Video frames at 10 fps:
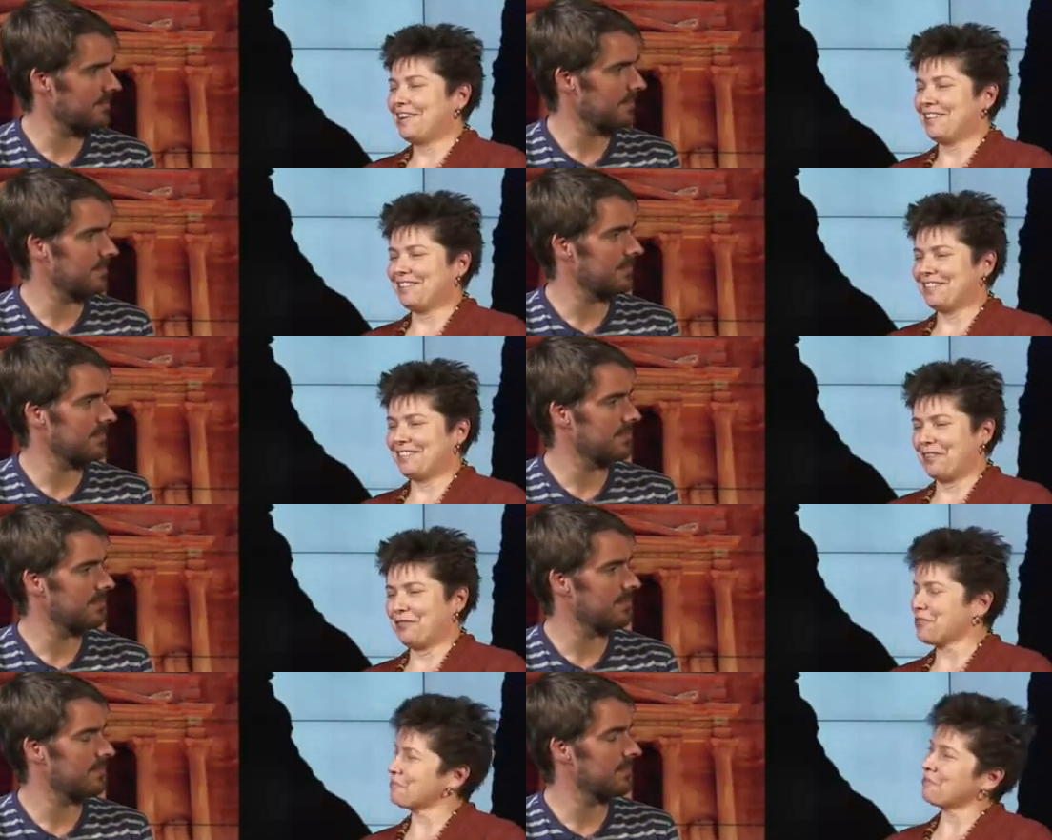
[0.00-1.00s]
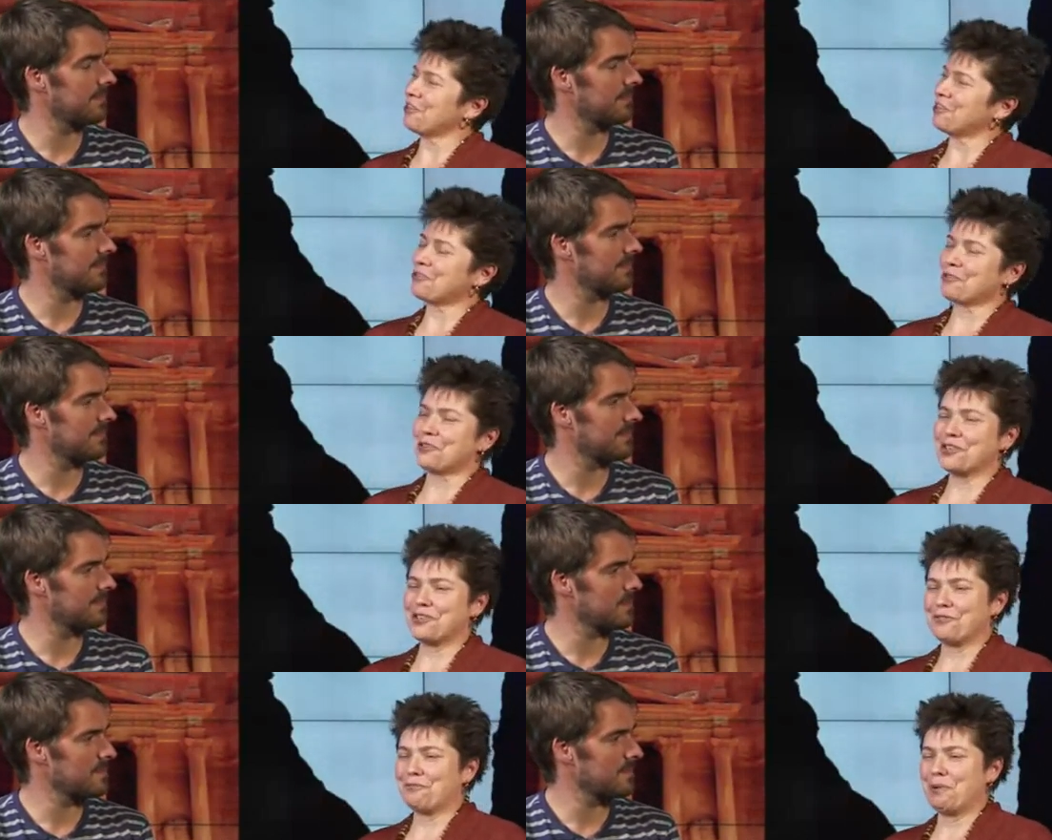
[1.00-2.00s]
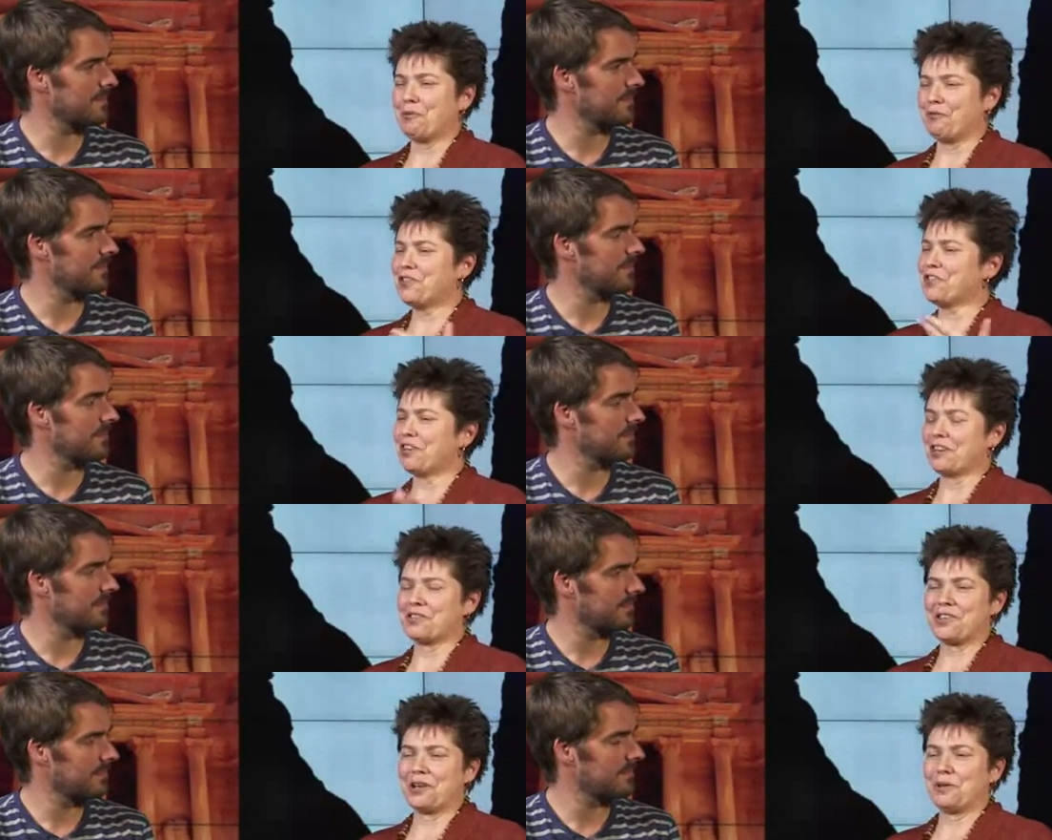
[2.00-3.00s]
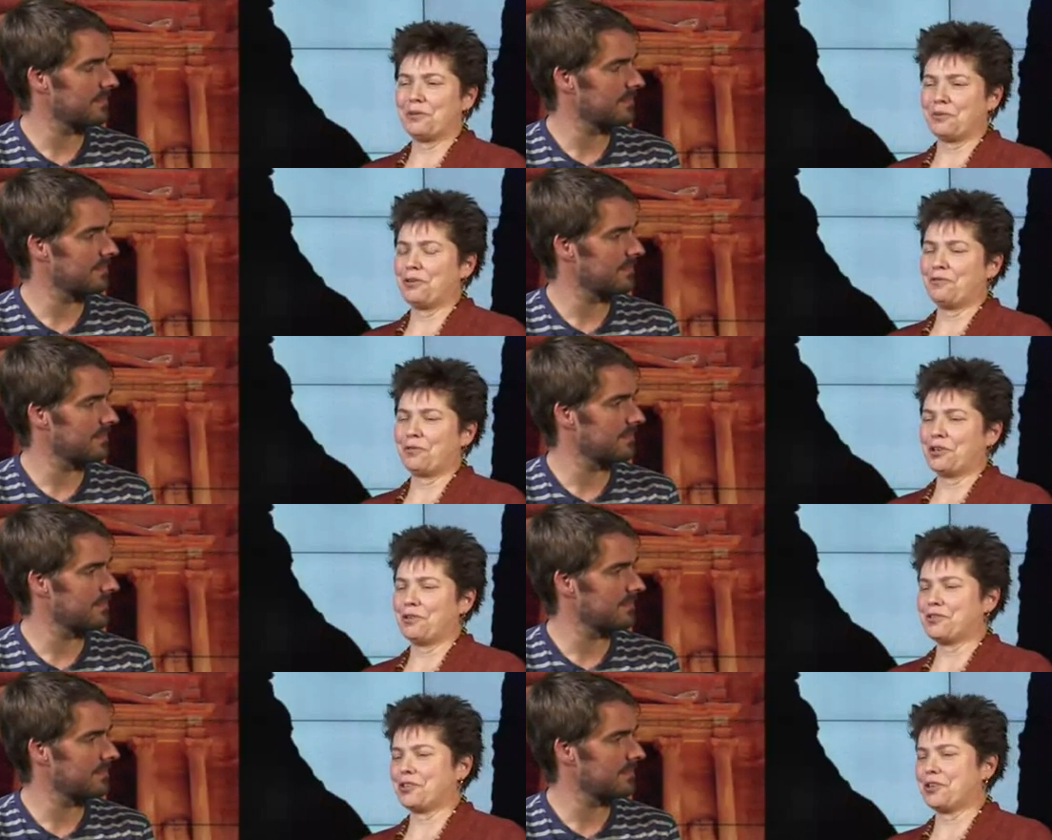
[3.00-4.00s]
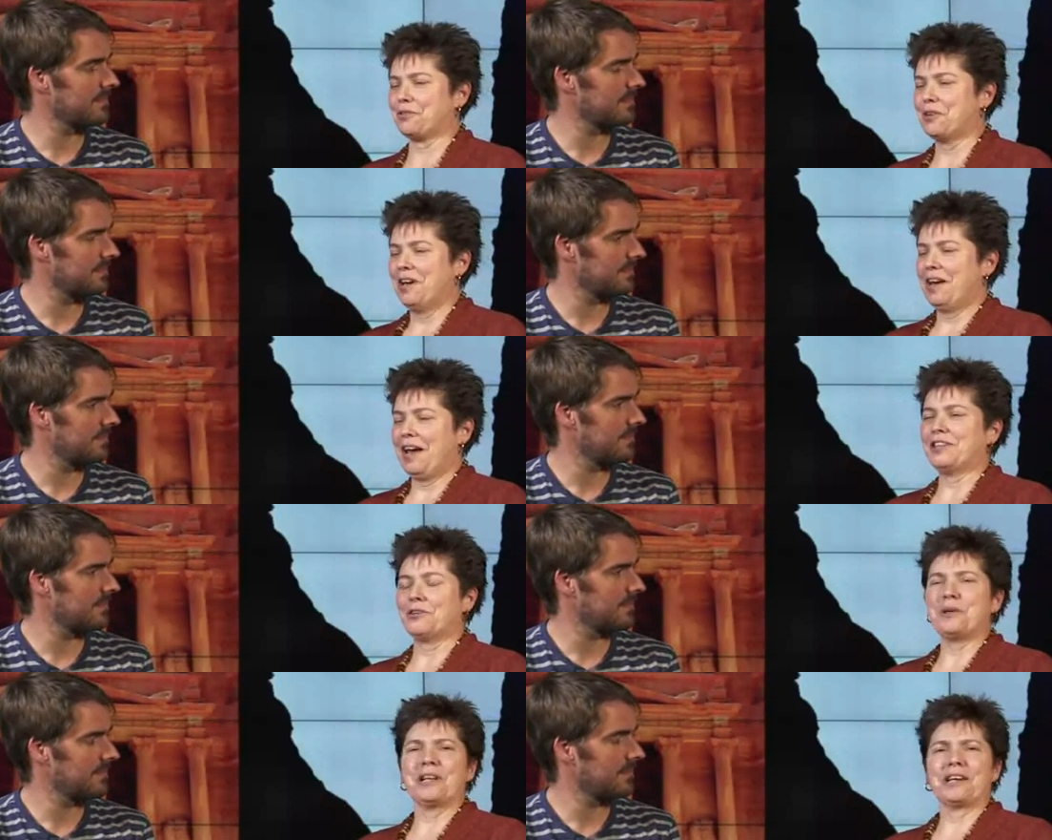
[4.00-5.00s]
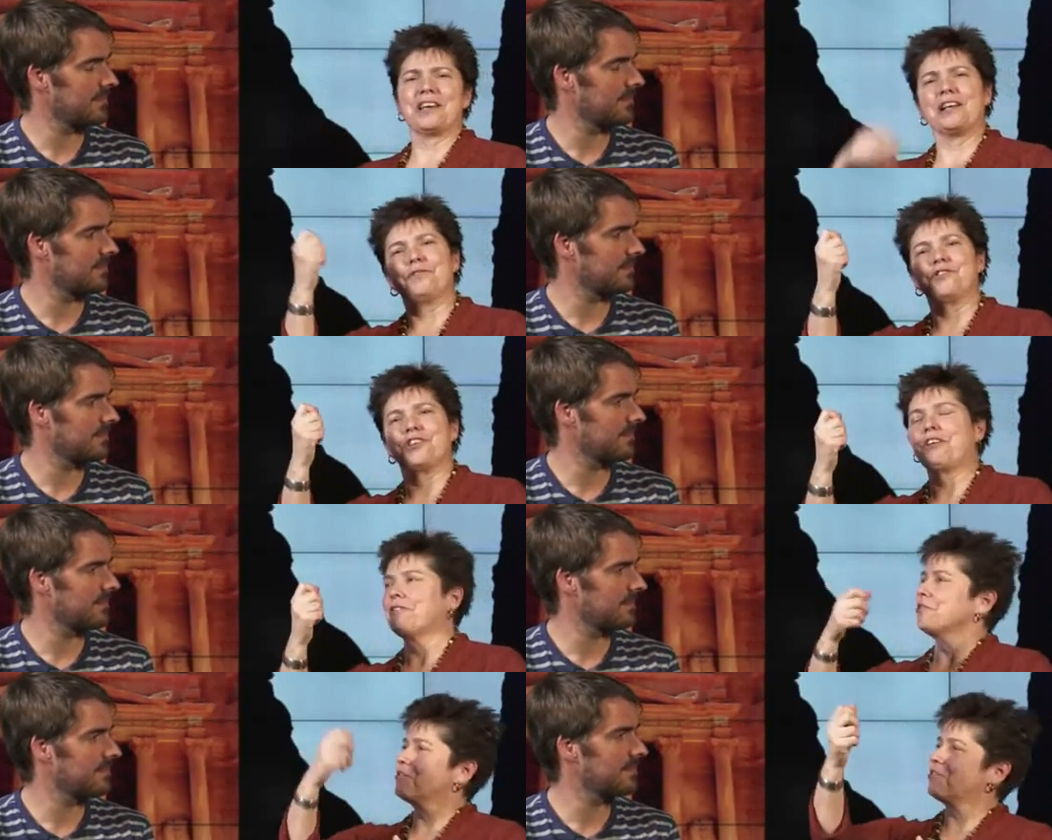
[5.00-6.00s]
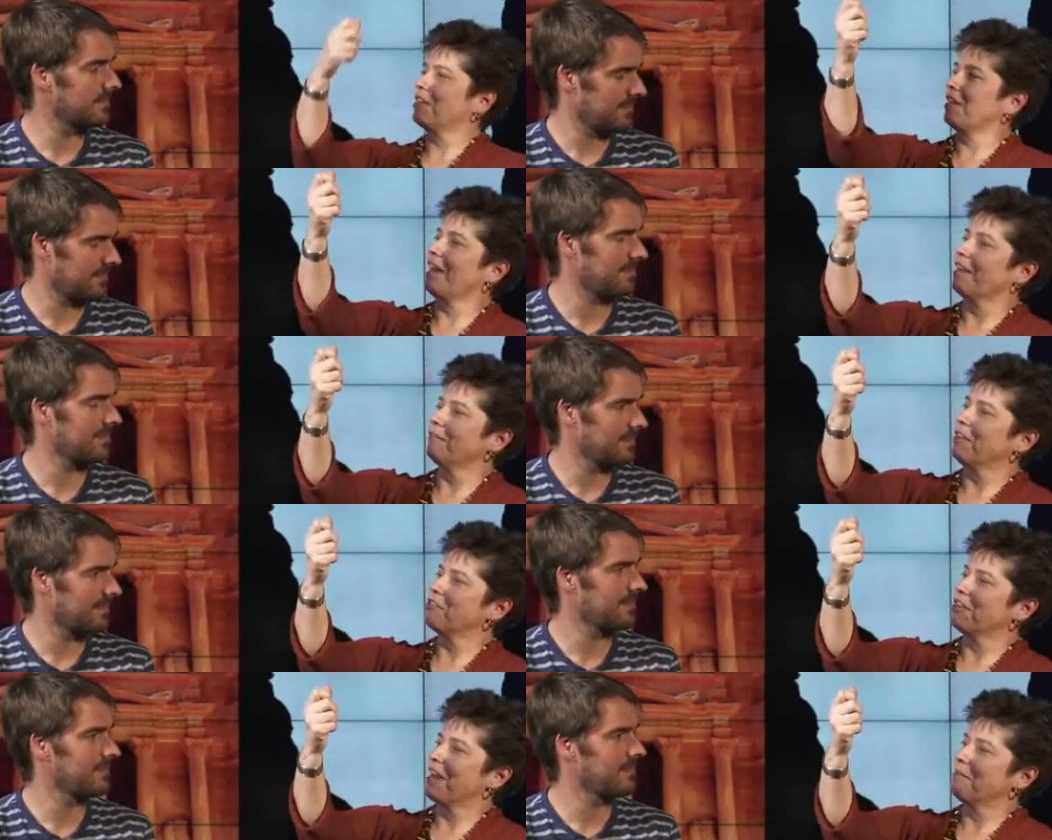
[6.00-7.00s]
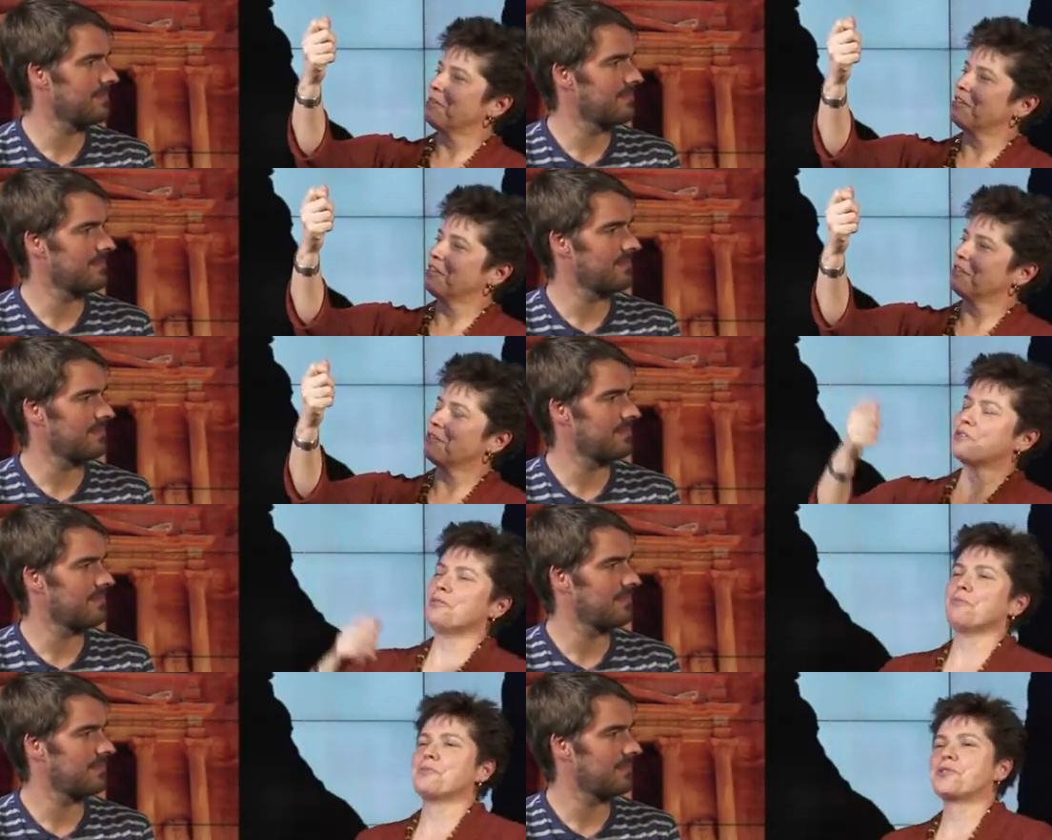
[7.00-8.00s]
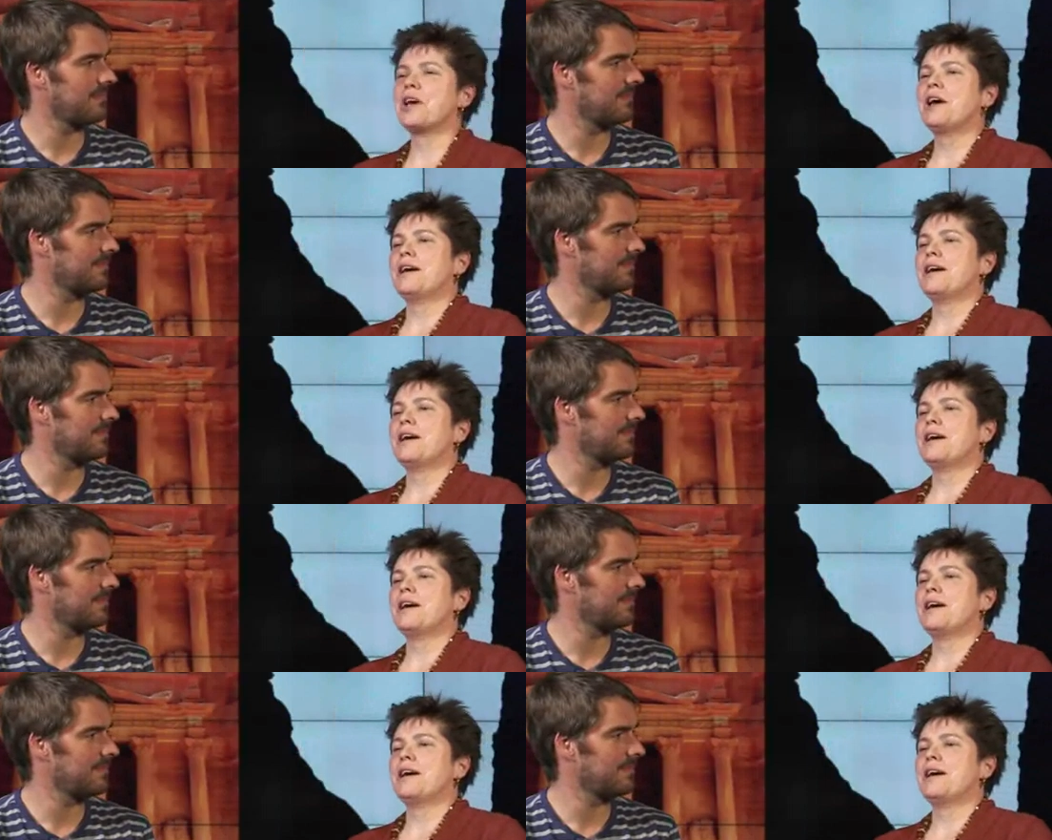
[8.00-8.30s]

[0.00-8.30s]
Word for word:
Speaker 1: Uh, I've heard some great stories of people visiting, say, 30, 40 years ago, and there'd be like television aerials sticking out of ancient Nabatean tombs.